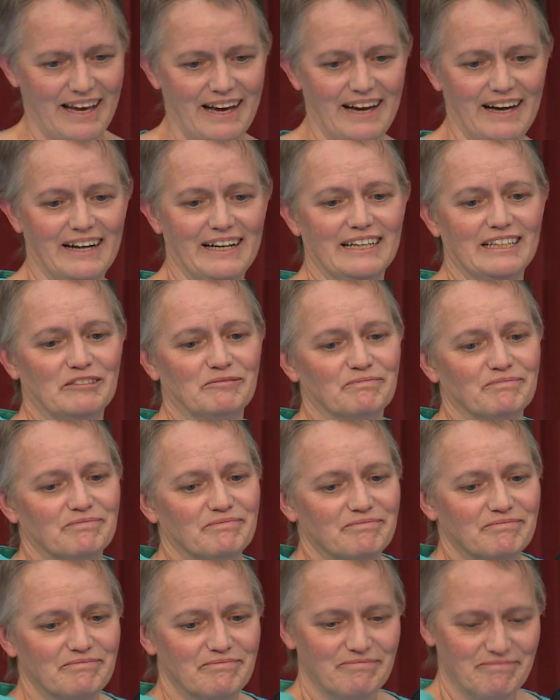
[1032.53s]
um,
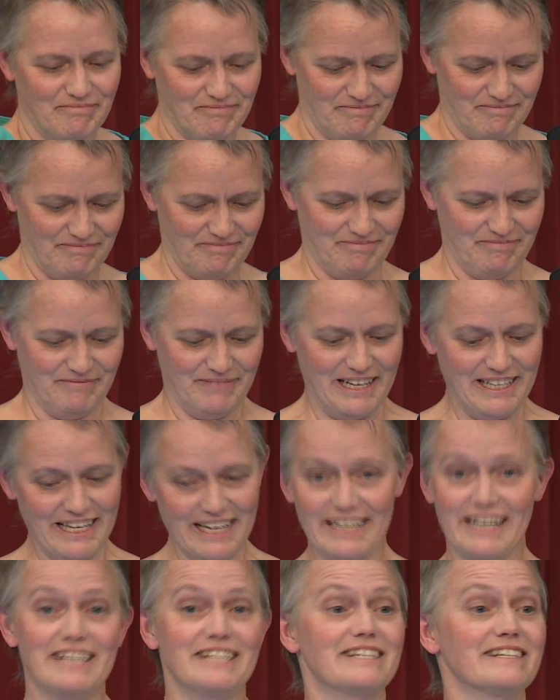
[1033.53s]
in
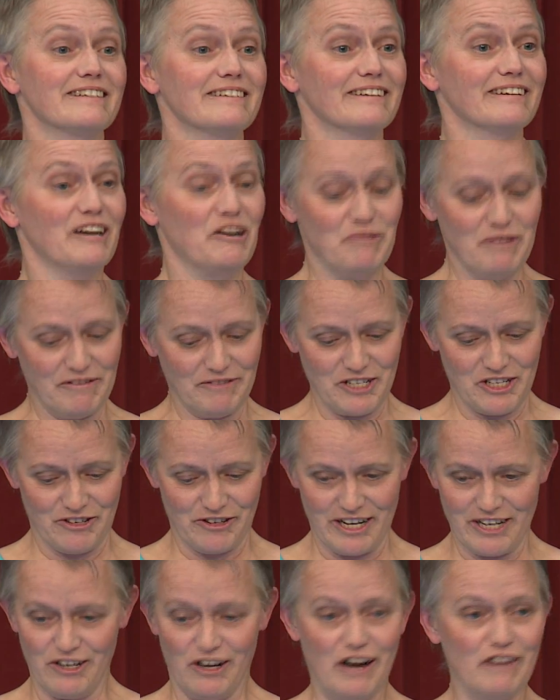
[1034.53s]
that case, whoever's
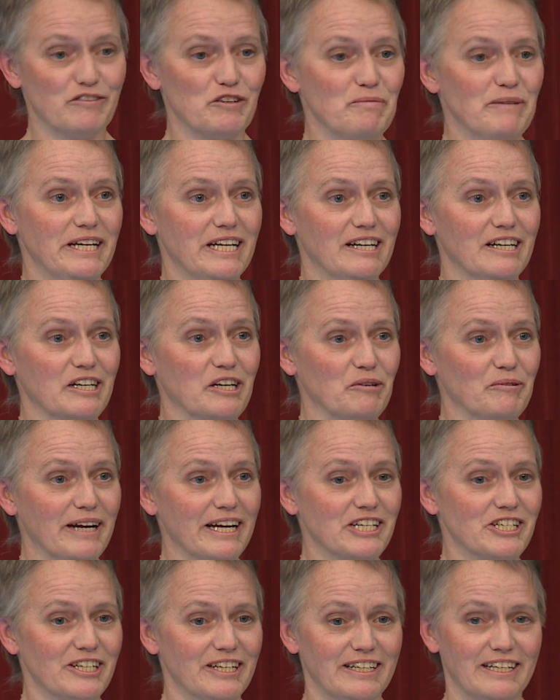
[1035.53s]
trying to offer me a
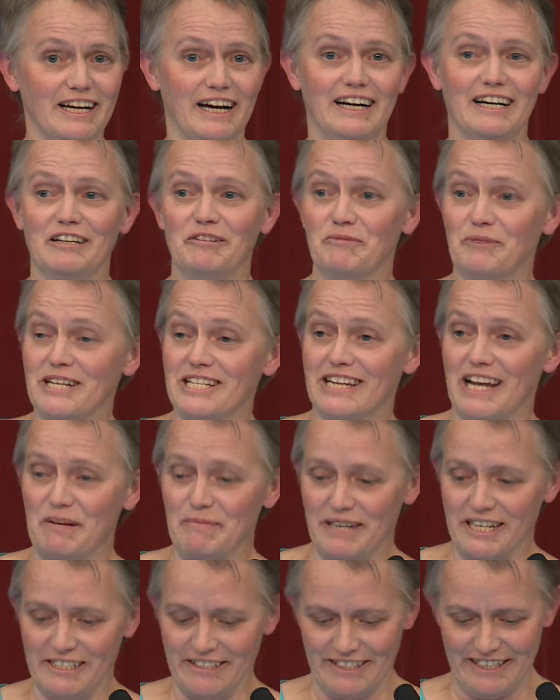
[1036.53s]
correction, uh, we stand
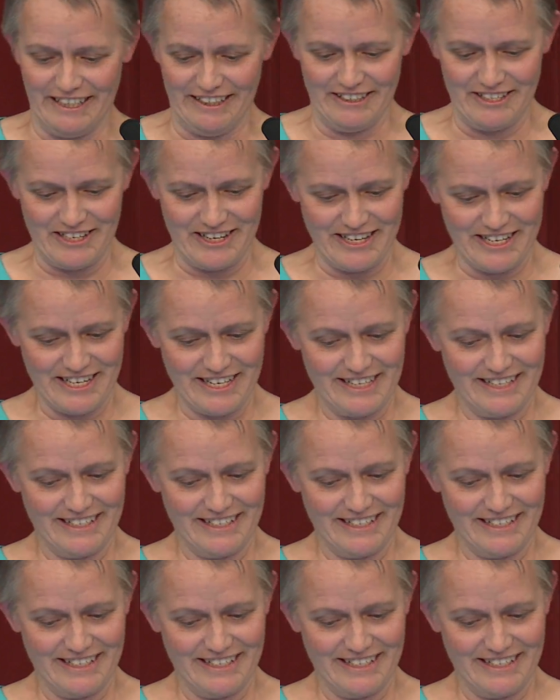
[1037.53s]
by our analysis.